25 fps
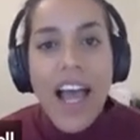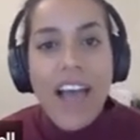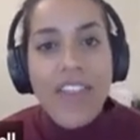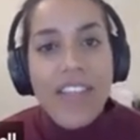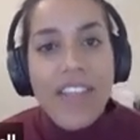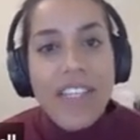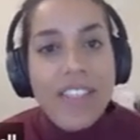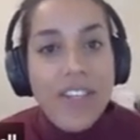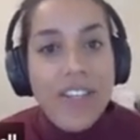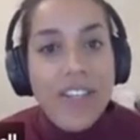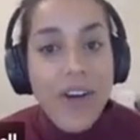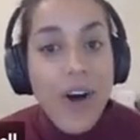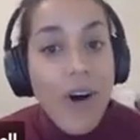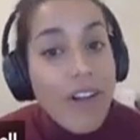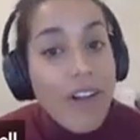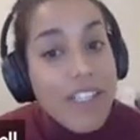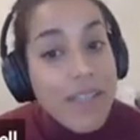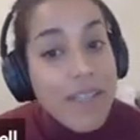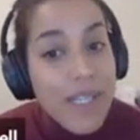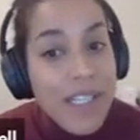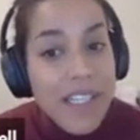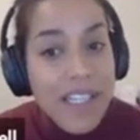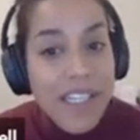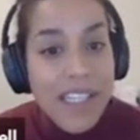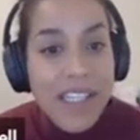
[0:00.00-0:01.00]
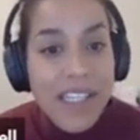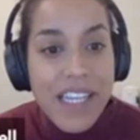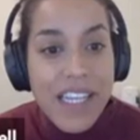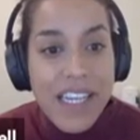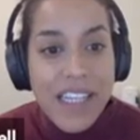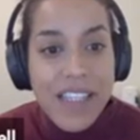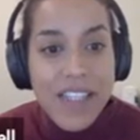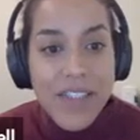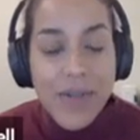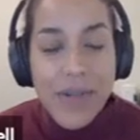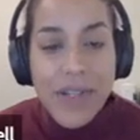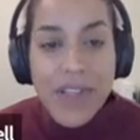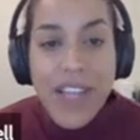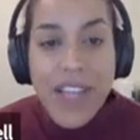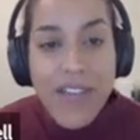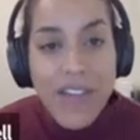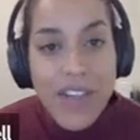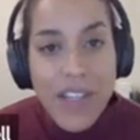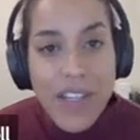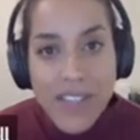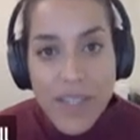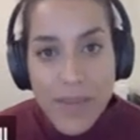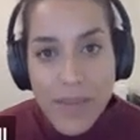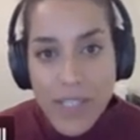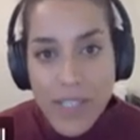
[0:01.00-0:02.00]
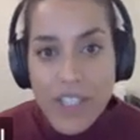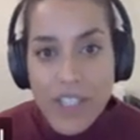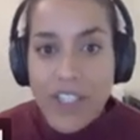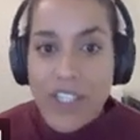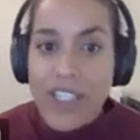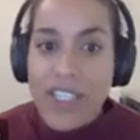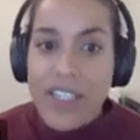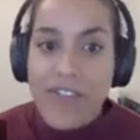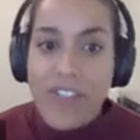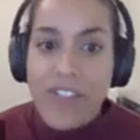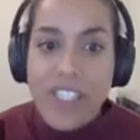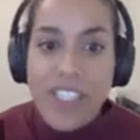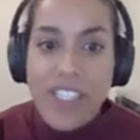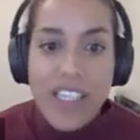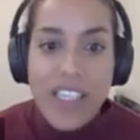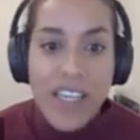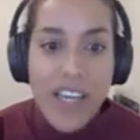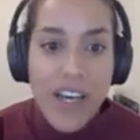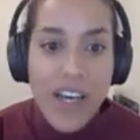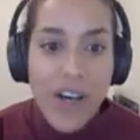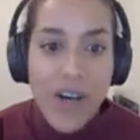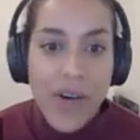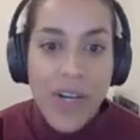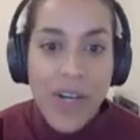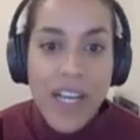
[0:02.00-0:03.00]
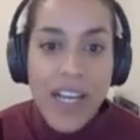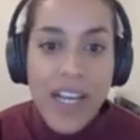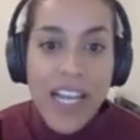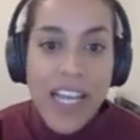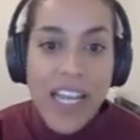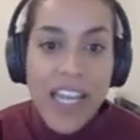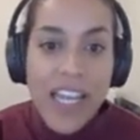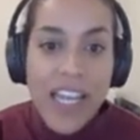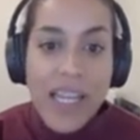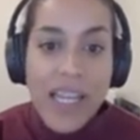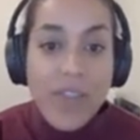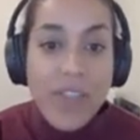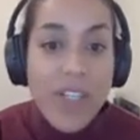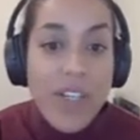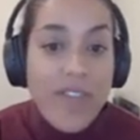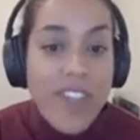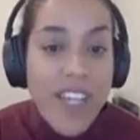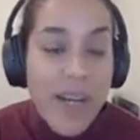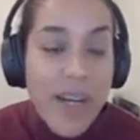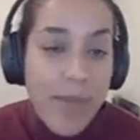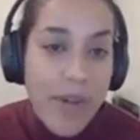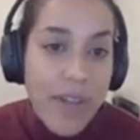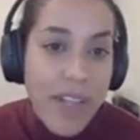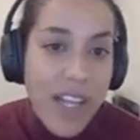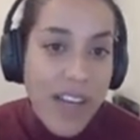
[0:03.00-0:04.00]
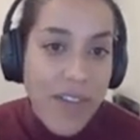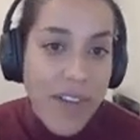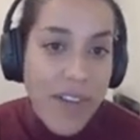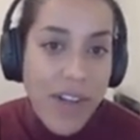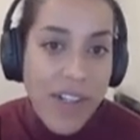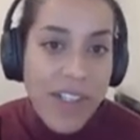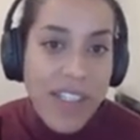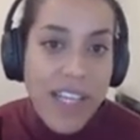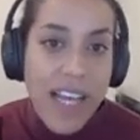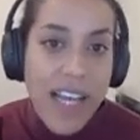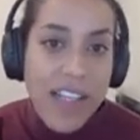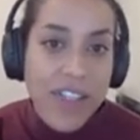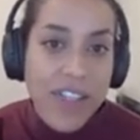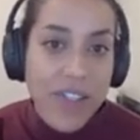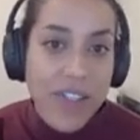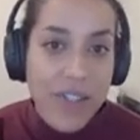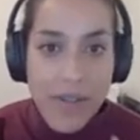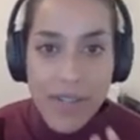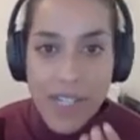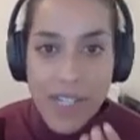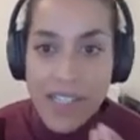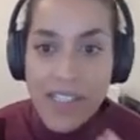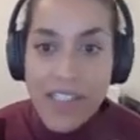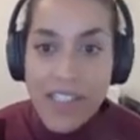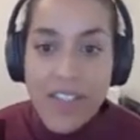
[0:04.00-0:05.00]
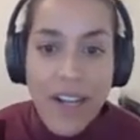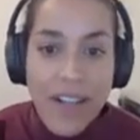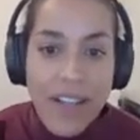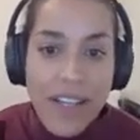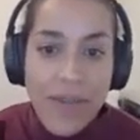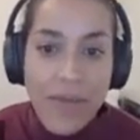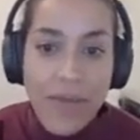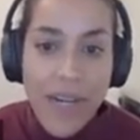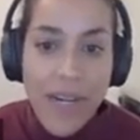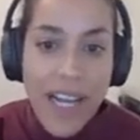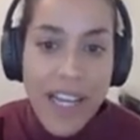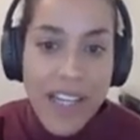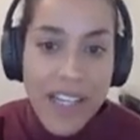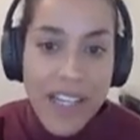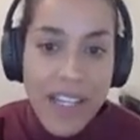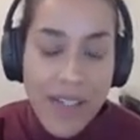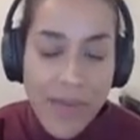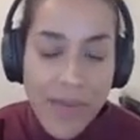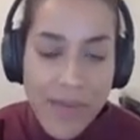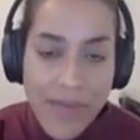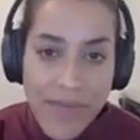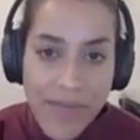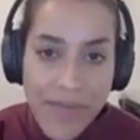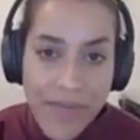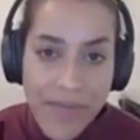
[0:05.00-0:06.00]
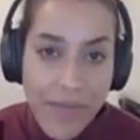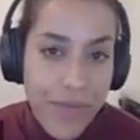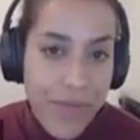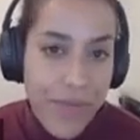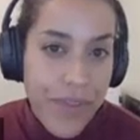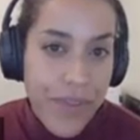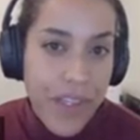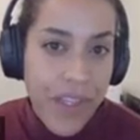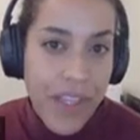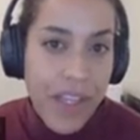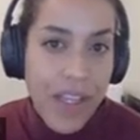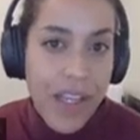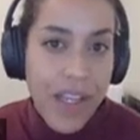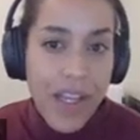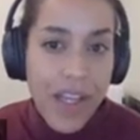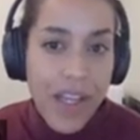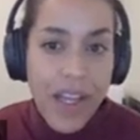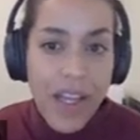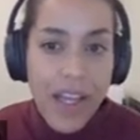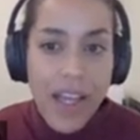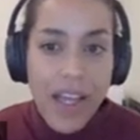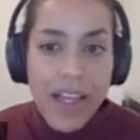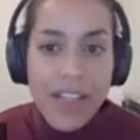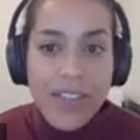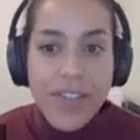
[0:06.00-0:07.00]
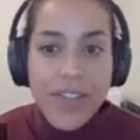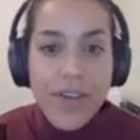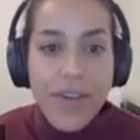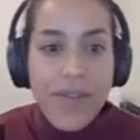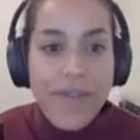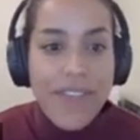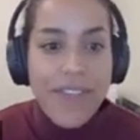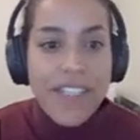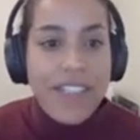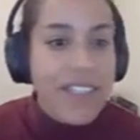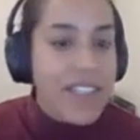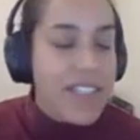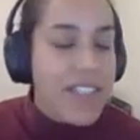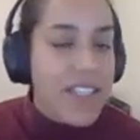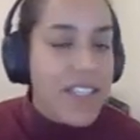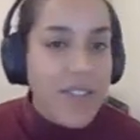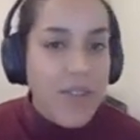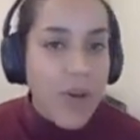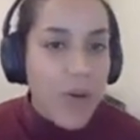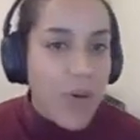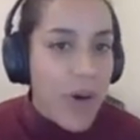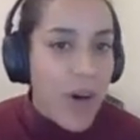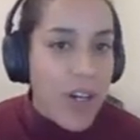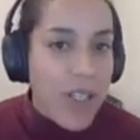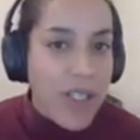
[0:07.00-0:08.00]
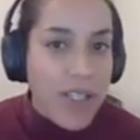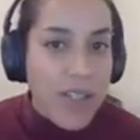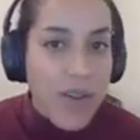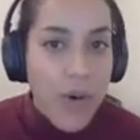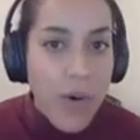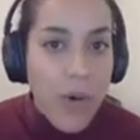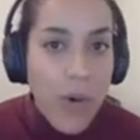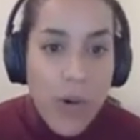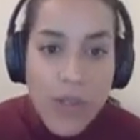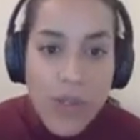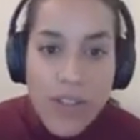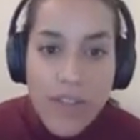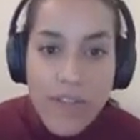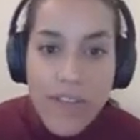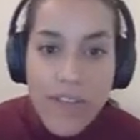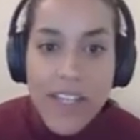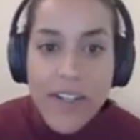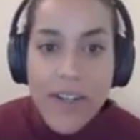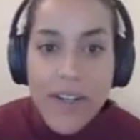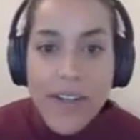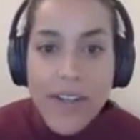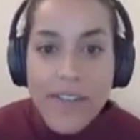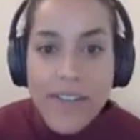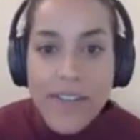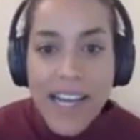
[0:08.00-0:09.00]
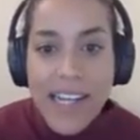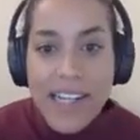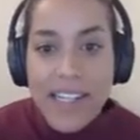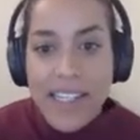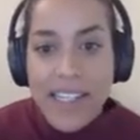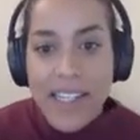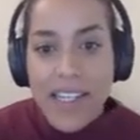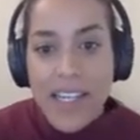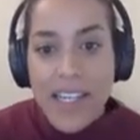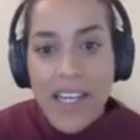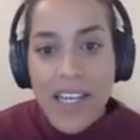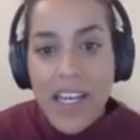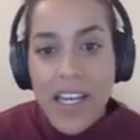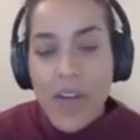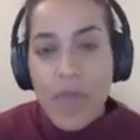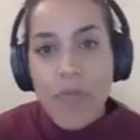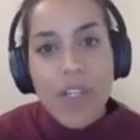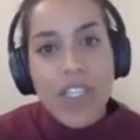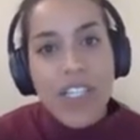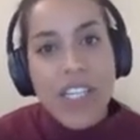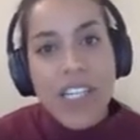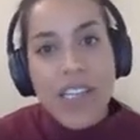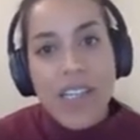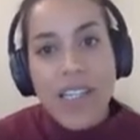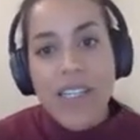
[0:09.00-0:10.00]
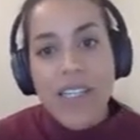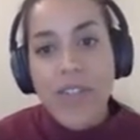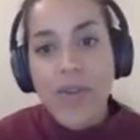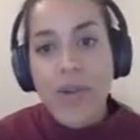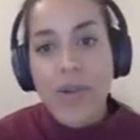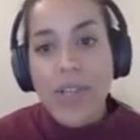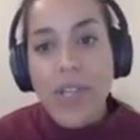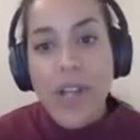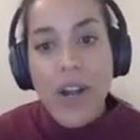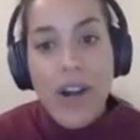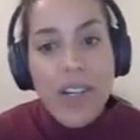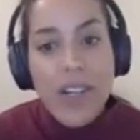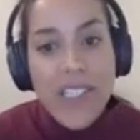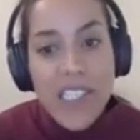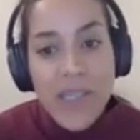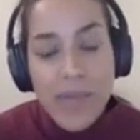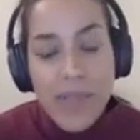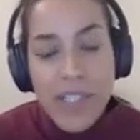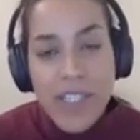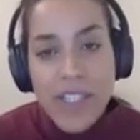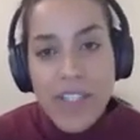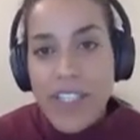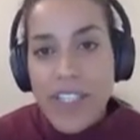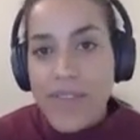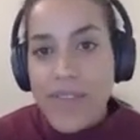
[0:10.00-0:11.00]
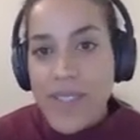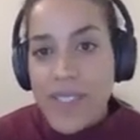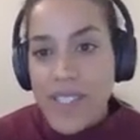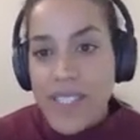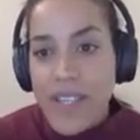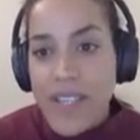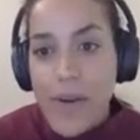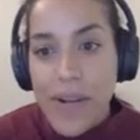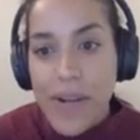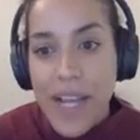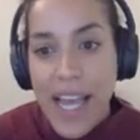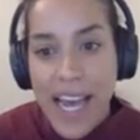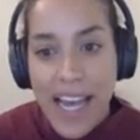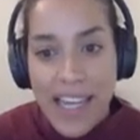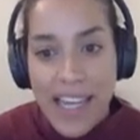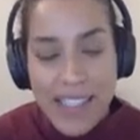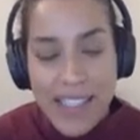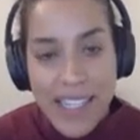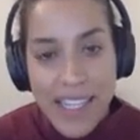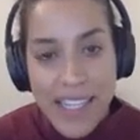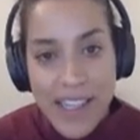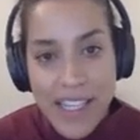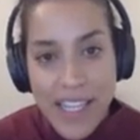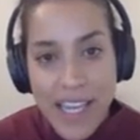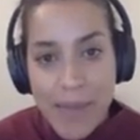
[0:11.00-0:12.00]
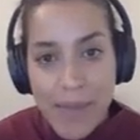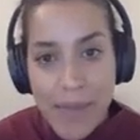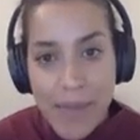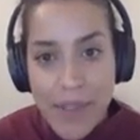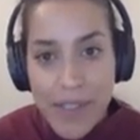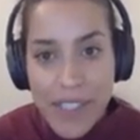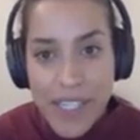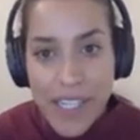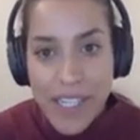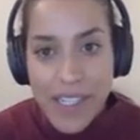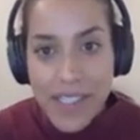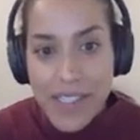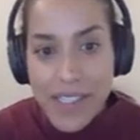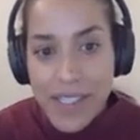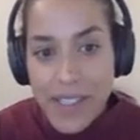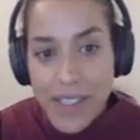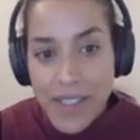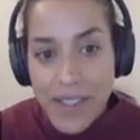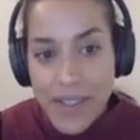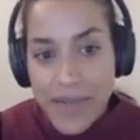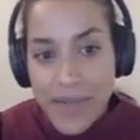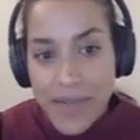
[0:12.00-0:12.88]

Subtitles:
And this could ultimately lead to a level of depletion of CO and the observed upper levels as shown in solid red. And so this is the so-called cold finger effect, which can lead to a large depletion of CO gas in the upper disk.